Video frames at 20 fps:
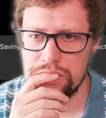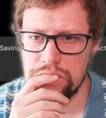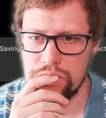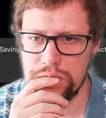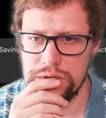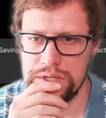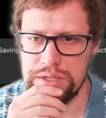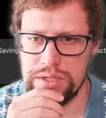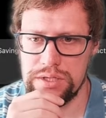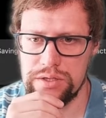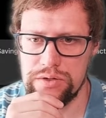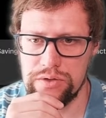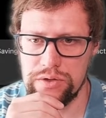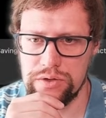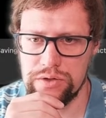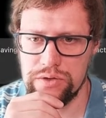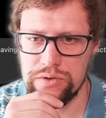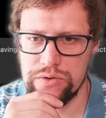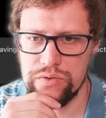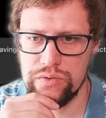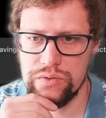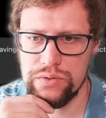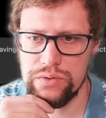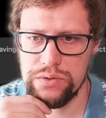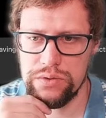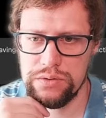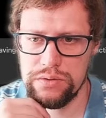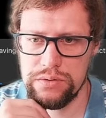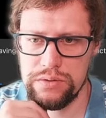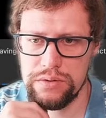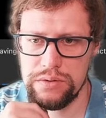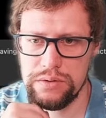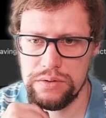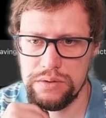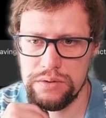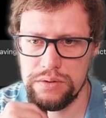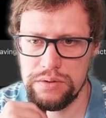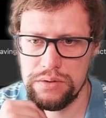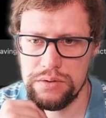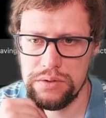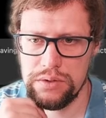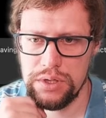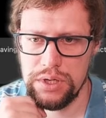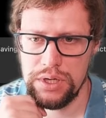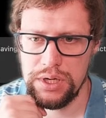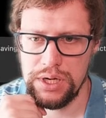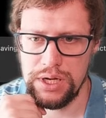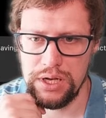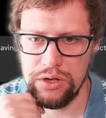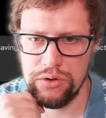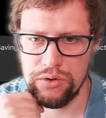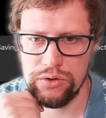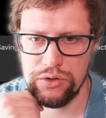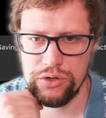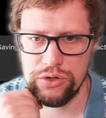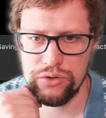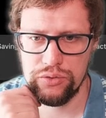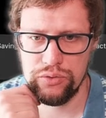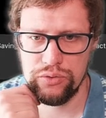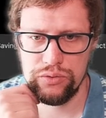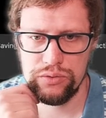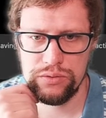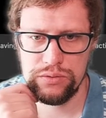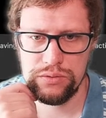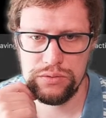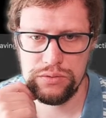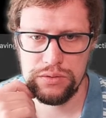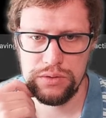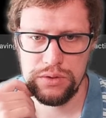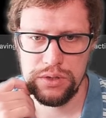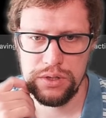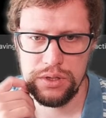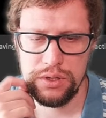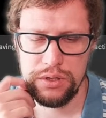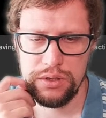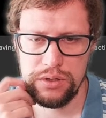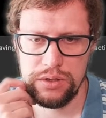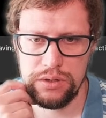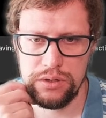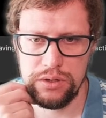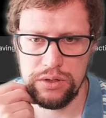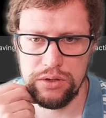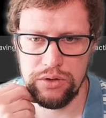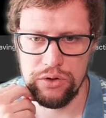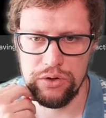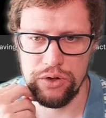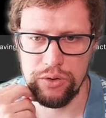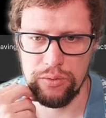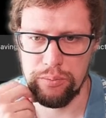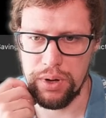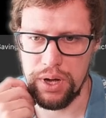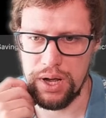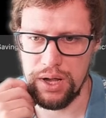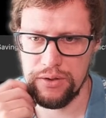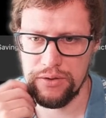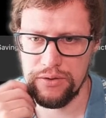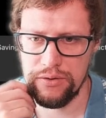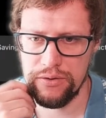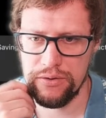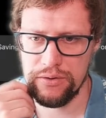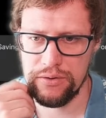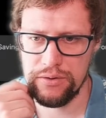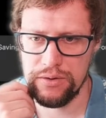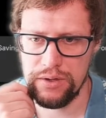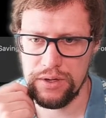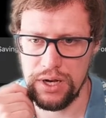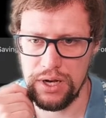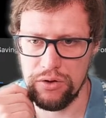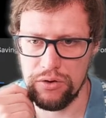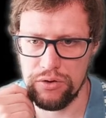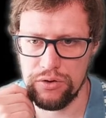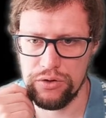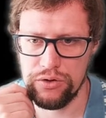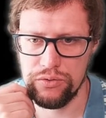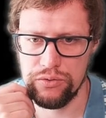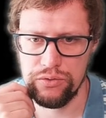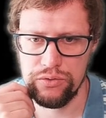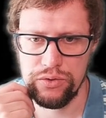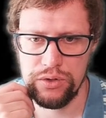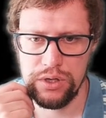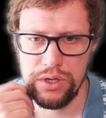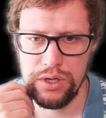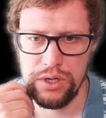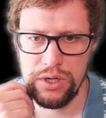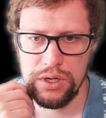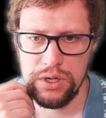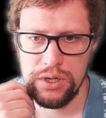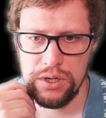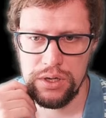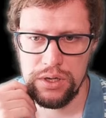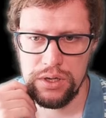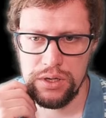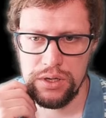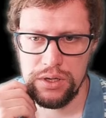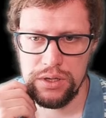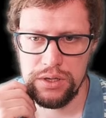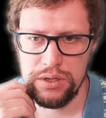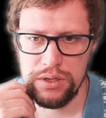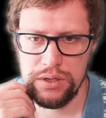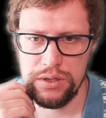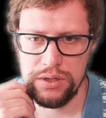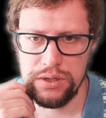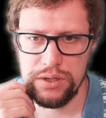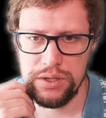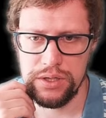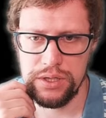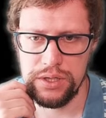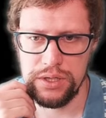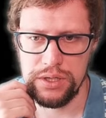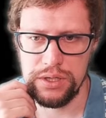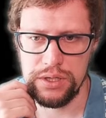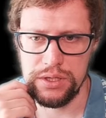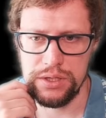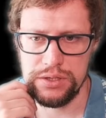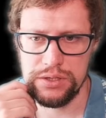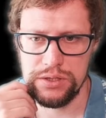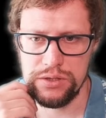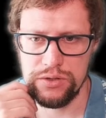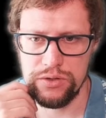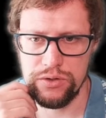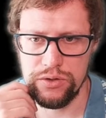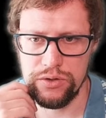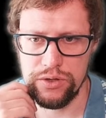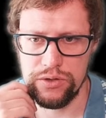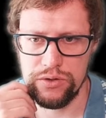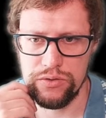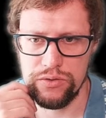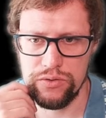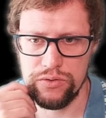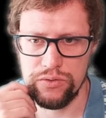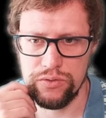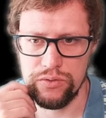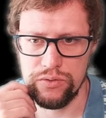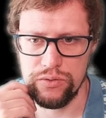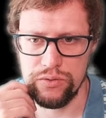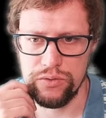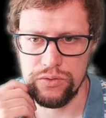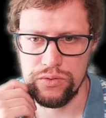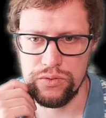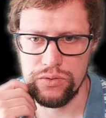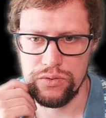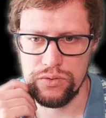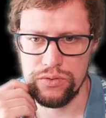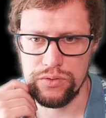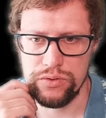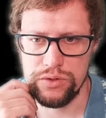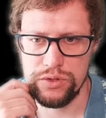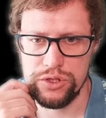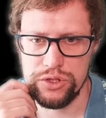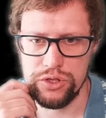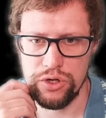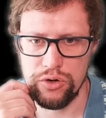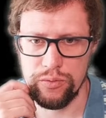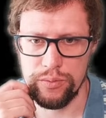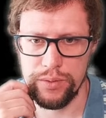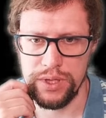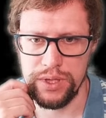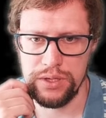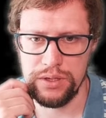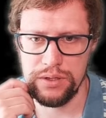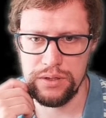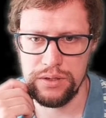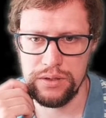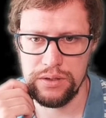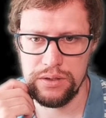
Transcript: What is this going to do? Hello queue on the path. Hello queue is going to show me